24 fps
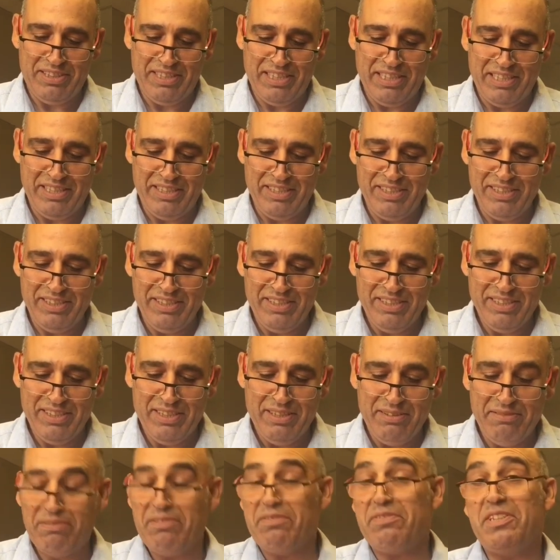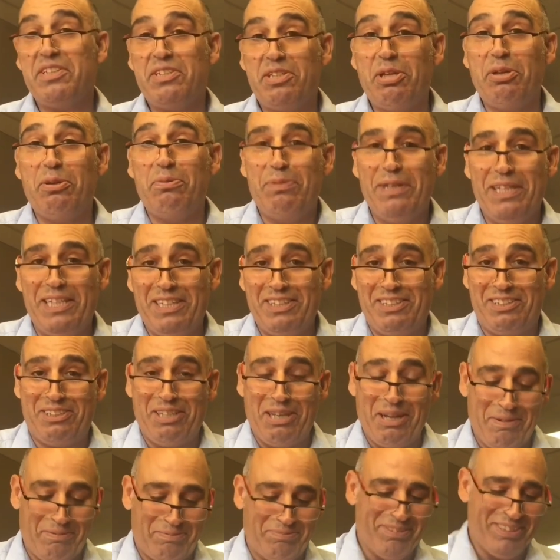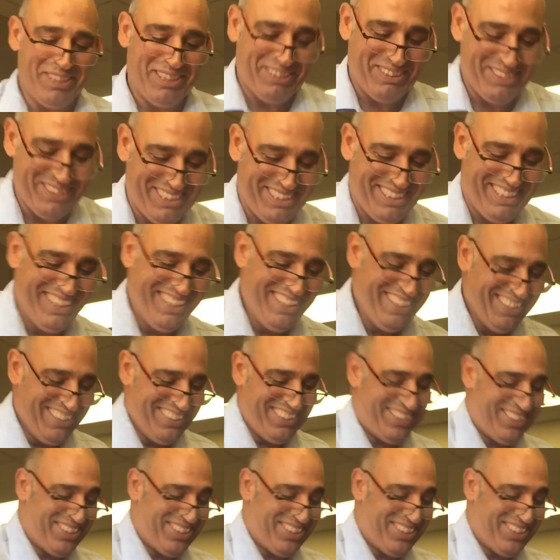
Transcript: to take. fifty-two minutes to upload.